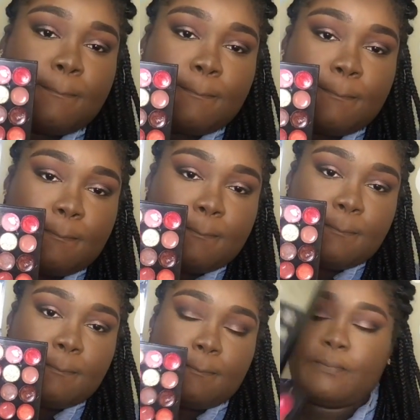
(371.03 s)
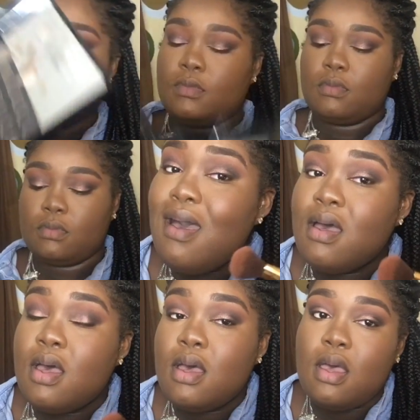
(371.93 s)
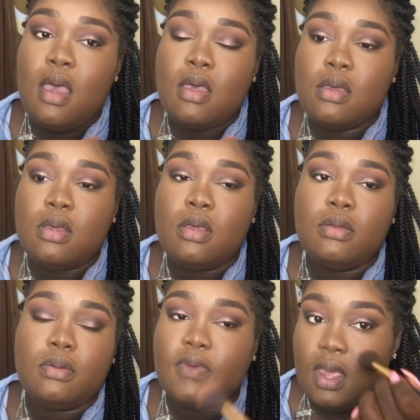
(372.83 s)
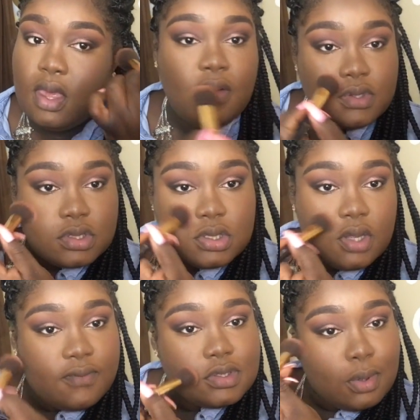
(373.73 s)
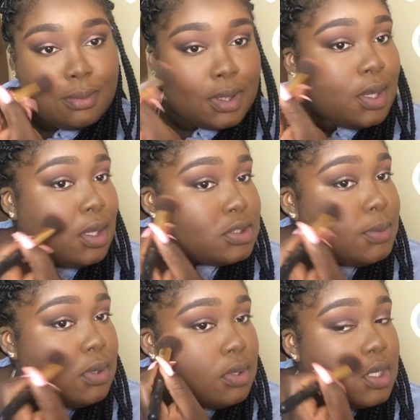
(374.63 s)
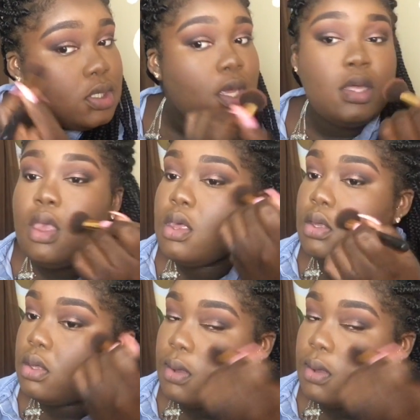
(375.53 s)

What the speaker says: Okay, so now I'm applying some blush from my Ultimate Mega Palette from